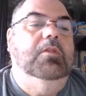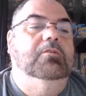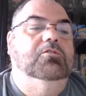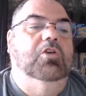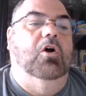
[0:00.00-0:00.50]

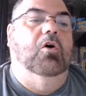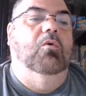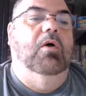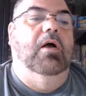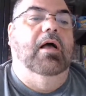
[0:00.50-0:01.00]

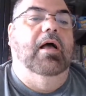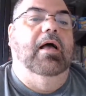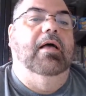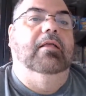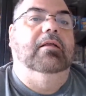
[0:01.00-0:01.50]
So,
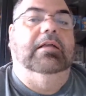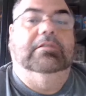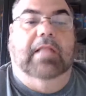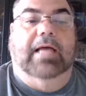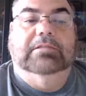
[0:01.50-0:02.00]

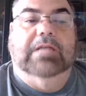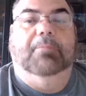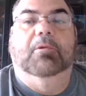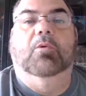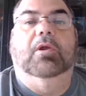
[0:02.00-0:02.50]
because last
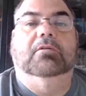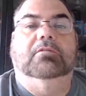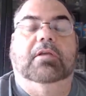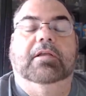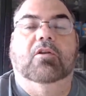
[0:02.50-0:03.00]
time we went
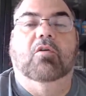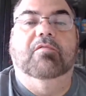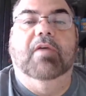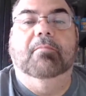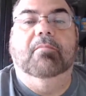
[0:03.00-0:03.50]
in
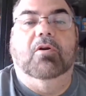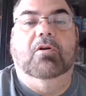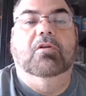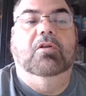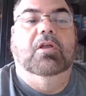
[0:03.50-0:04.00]

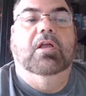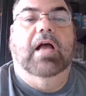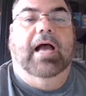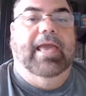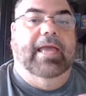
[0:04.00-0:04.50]
November,
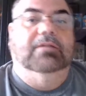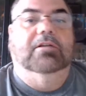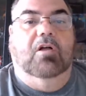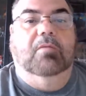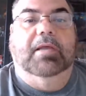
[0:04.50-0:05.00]
I ended
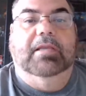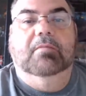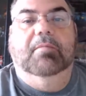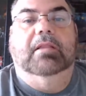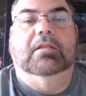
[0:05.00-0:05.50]
all my
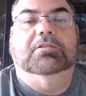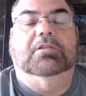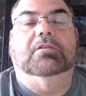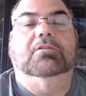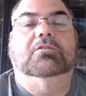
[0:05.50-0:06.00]
eBay
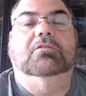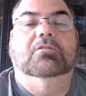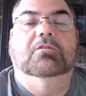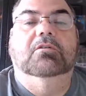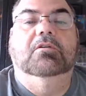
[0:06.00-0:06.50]
listings
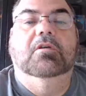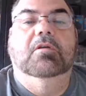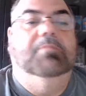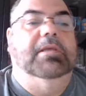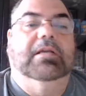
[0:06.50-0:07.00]

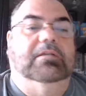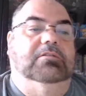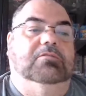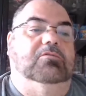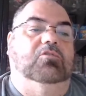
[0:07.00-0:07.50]

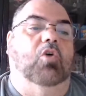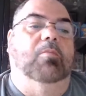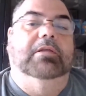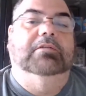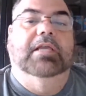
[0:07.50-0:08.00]
because
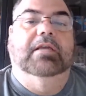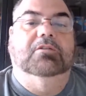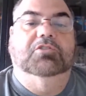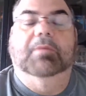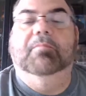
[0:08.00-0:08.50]
nobody's here to
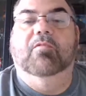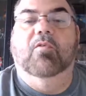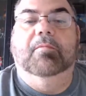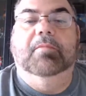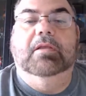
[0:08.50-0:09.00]
ship
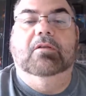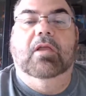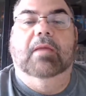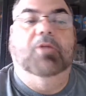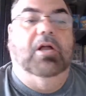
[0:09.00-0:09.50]
for me.
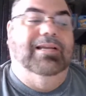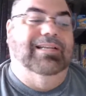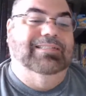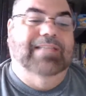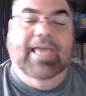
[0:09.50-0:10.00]
I'm going
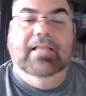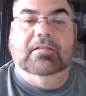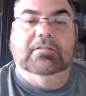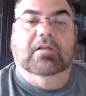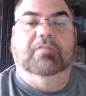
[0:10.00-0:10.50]
to take the
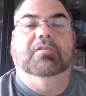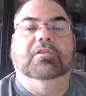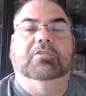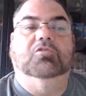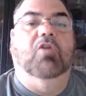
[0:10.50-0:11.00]
stuff in
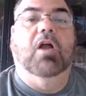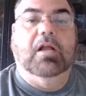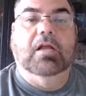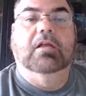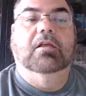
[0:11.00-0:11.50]
the
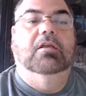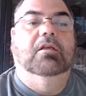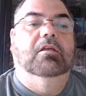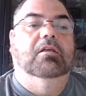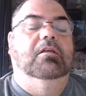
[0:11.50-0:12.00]
truck.
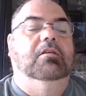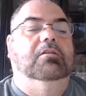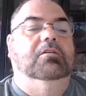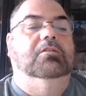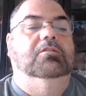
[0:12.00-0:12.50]

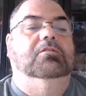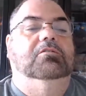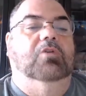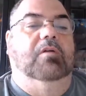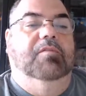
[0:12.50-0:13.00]

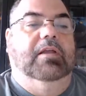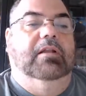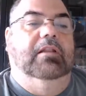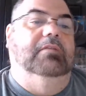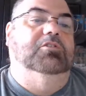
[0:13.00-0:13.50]
So I figured,
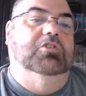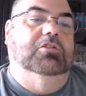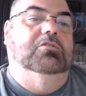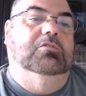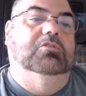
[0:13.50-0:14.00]

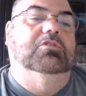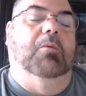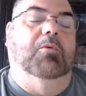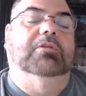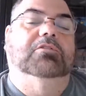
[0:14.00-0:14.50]
I
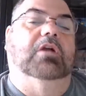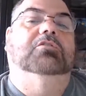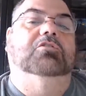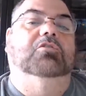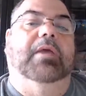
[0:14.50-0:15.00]
want to start
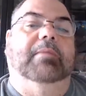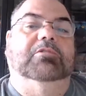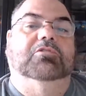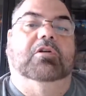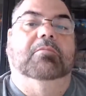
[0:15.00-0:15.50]
to do
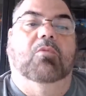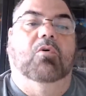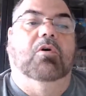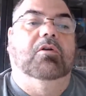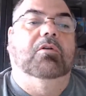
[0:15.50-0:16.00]
Amazon more.